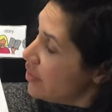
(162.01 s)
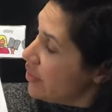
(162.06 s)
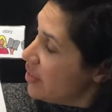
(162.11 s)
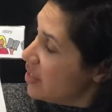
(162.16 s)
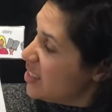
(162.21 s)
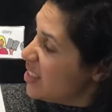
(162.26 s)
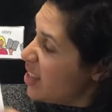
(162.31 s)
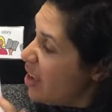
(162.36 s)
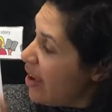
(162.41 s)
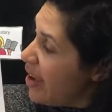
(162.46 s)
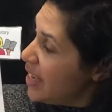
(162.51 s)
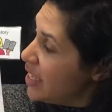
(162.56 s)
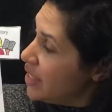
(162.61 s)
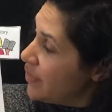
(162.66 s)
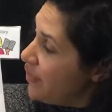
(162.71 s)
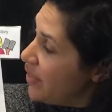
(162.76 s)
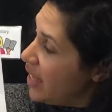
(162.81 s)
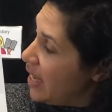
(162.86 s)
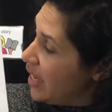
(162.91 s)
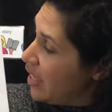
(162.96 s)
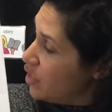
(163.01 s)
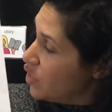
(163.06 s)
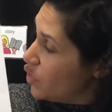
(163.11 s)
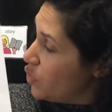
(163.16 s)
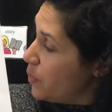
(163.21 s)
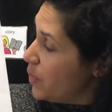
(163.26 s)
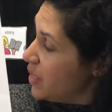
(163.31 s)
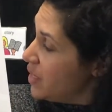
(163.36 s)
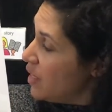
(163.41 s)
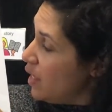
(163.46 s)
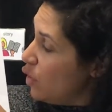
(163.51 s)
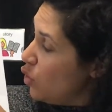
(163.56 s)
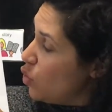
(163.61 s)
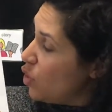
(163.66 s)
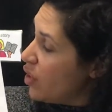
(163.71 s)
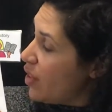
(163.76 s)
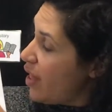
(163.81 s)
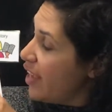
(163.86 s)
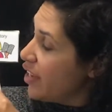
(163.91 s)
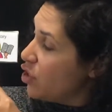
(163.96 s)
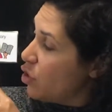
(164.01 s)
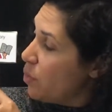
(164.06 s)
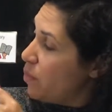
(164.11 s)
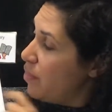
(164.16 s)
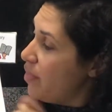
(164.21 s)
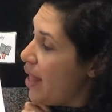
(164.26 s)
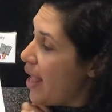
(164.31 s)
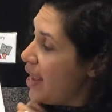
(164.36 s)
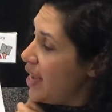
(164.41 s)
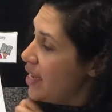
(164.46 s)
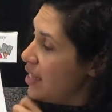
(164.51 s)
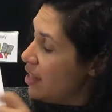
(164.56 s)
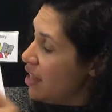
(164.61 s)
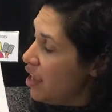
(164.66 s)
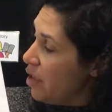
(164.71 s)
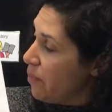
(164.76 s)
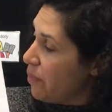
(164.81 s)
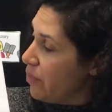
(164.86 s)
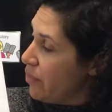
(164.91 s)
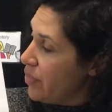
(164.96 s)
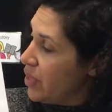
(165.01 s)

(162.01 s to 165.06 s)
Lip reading: the signs for the instruments look like you're playing them.